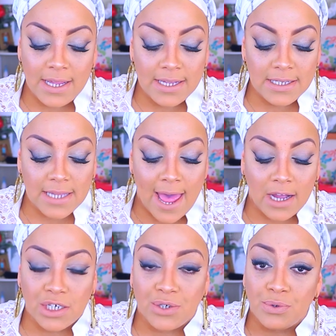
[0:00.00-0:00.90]
is
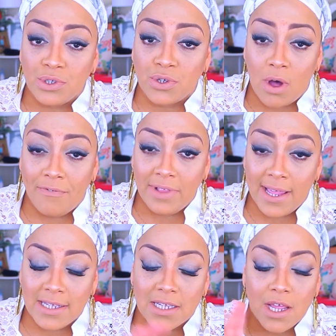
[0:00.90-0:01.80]
actual soft
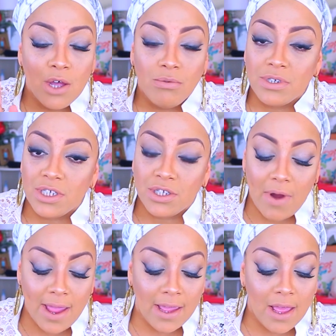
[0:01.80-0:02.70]
lace, which is
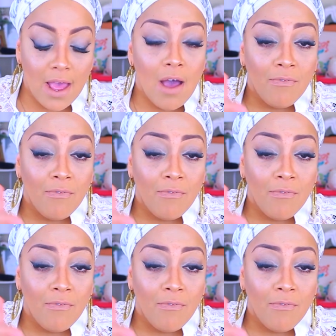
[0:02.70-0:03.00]
great.